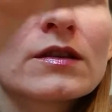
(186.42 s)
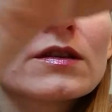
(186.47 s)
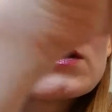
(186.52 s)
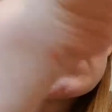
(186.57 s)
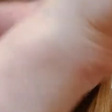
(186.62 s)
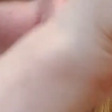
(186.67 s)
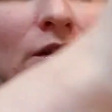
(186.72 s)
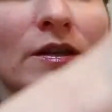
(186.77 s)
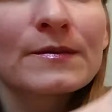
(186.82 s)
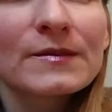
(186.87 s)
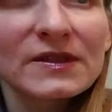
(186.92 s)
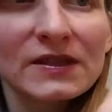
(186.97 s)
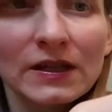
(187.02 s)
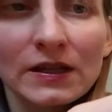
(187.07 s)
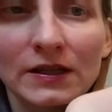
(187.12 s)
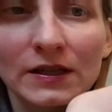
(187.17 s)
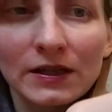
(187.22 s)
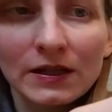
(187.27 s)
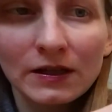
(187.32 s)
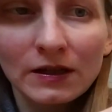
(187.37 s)
Turn it
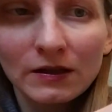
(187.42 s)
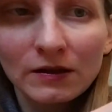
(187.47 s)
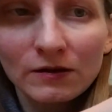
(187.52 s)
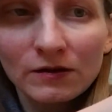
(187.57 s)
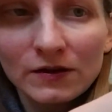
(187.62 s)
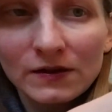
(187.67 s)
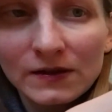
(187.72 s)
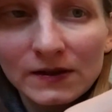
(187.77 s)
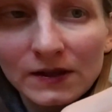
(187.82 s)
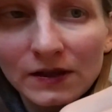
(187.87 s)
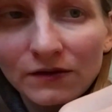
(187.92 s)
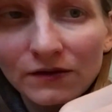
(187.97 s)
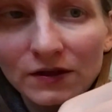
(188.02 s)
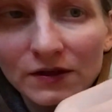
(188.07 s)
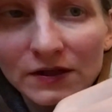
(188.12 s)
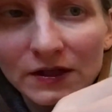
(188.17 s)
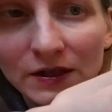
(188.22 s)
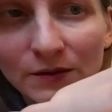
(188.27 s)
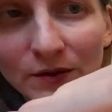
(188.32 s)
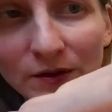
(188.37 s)
upside down to see if
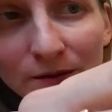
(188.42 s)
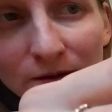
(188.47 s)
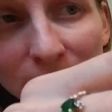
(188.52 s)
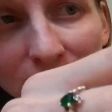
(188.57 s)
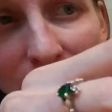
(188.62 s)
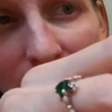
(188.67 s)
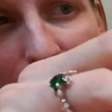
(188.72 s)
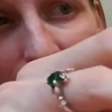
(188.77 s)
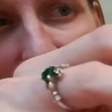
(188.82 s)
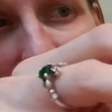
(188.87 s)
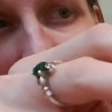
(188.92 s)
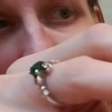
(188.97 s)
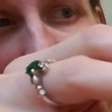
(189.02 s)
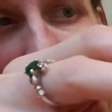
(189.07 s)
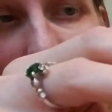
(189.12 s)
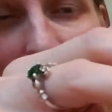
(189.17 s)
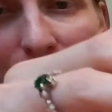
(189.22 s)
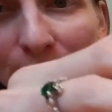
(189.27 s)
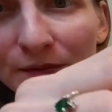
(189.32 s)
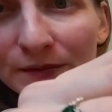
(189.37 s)
there's any bubbles that come to the
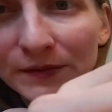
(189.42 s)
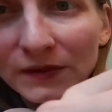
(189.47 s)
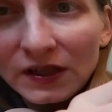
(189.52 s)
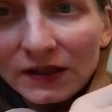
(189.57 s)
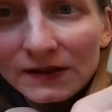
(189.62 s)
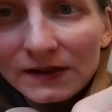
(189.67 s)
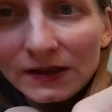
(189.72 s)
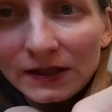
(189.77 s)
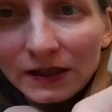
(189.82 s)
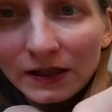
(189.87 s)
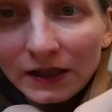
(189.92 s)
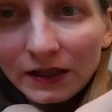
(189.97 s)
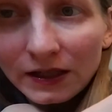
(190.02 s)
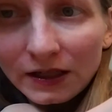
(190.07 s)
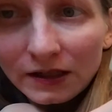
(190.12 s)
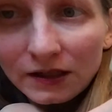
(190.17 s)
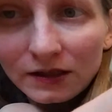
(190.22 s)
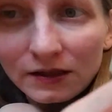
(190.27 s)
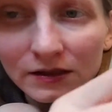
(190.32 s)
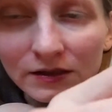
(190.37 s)
top. Not seeing
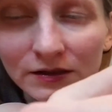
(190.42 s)
any.